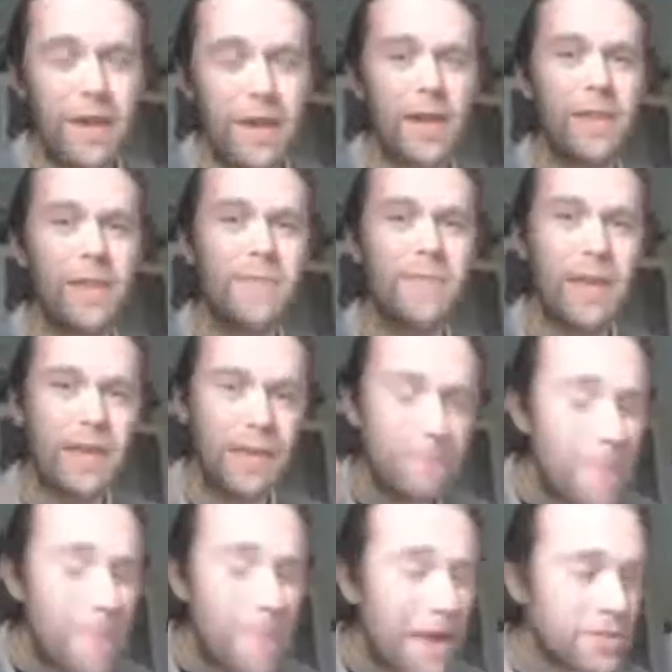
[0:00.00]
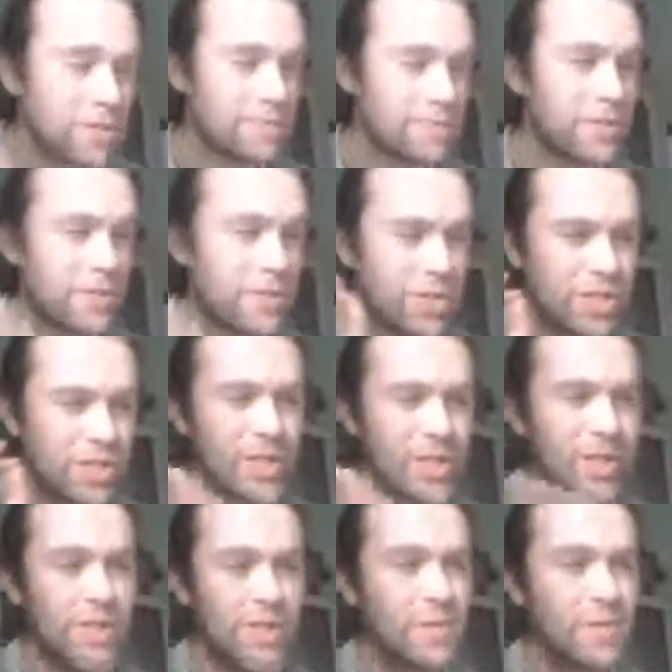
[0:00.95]
email imaginable, just to
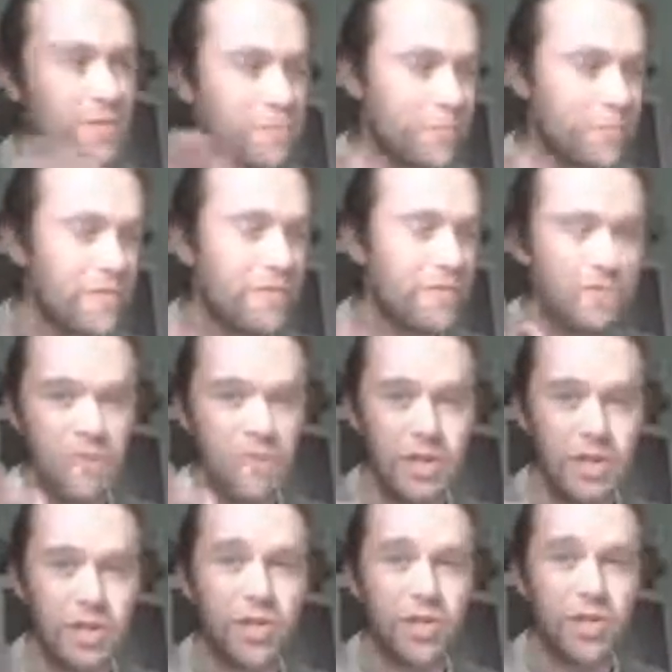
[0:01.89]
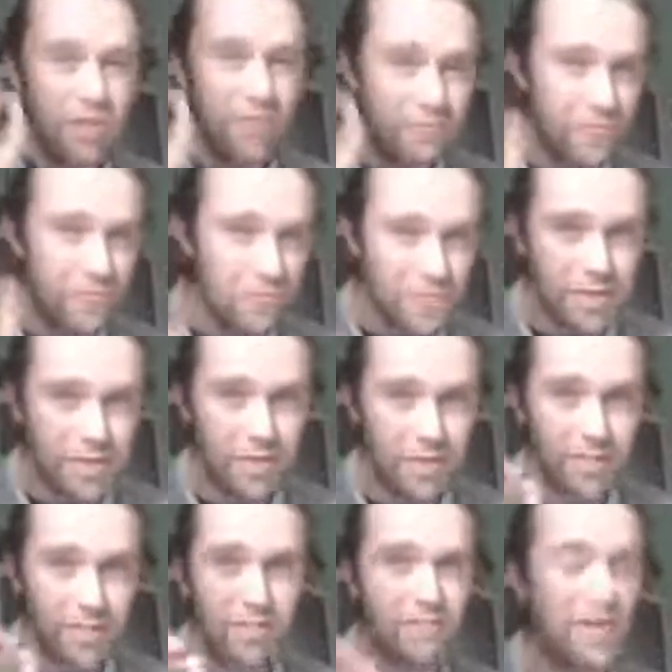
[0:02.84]
send them a brief message
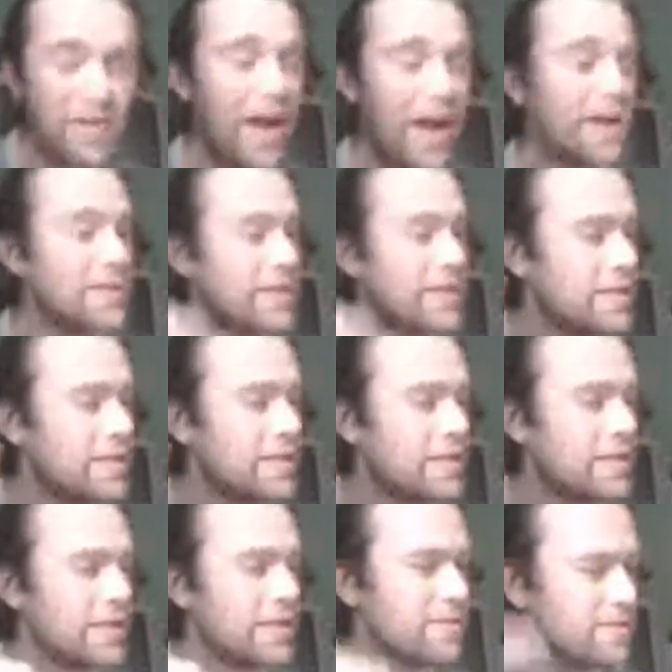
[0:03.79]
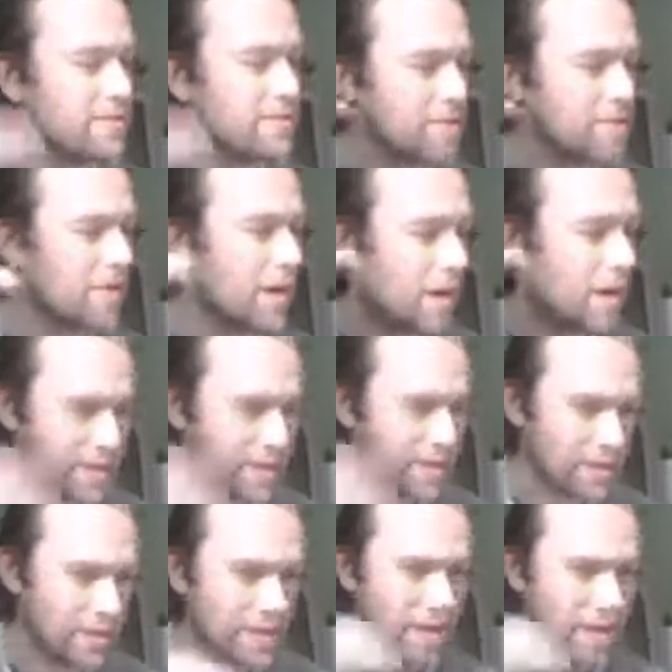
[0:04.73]
informing them of the fact and telling them that you are
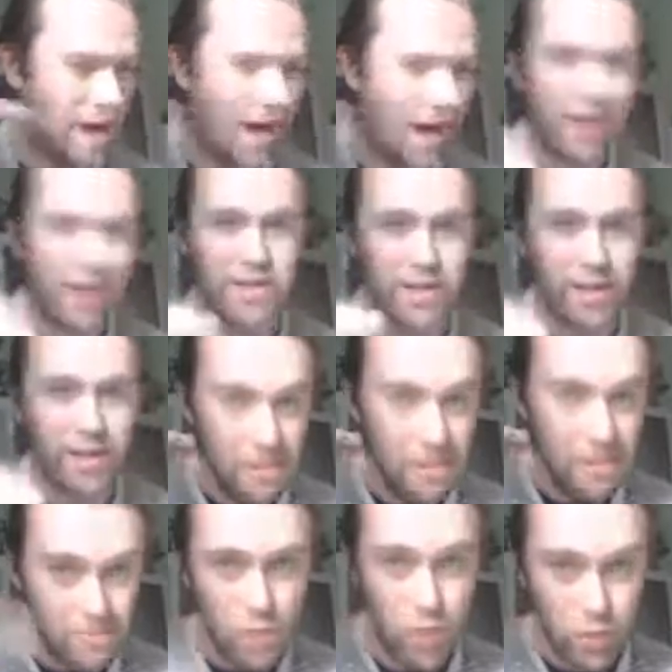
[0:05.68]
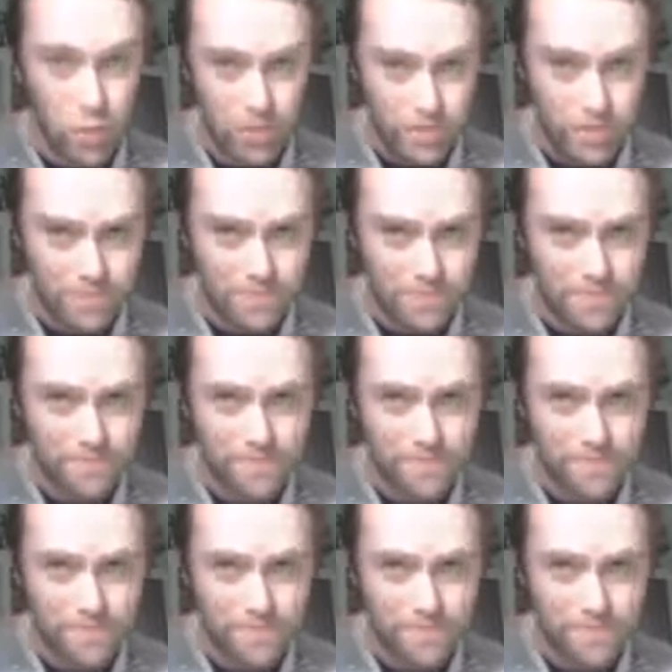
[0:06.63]
utterly, utterly appalled.